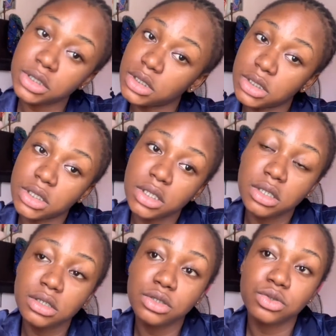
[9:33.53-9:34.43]
in
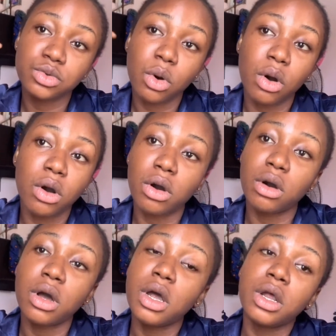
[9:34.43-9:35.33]
case you are
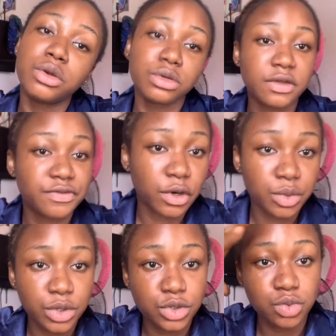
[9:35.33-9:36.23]
looking for a way
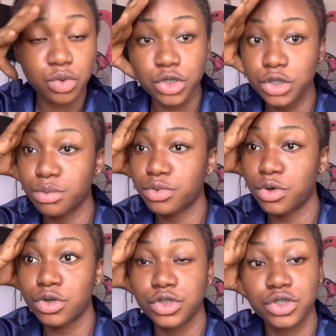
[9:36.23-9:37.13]
to wash your
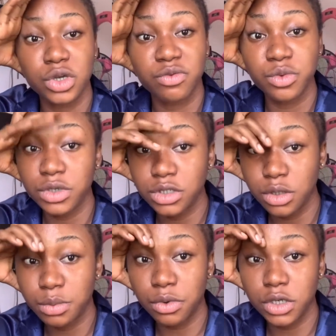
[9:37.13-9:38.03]
brush, you have been washing your
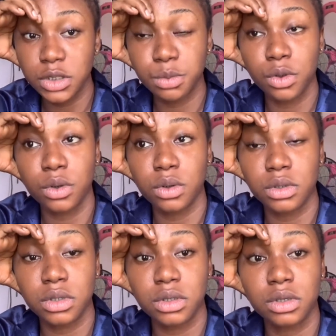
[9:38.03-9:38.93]
brush or
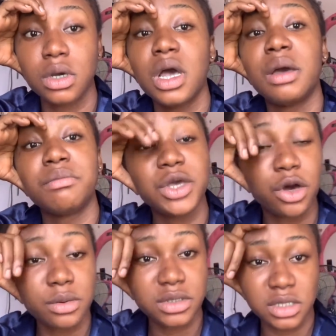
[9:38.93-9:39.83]
the
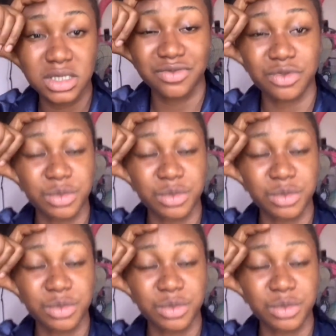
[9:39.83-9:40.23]
makeup stains have not been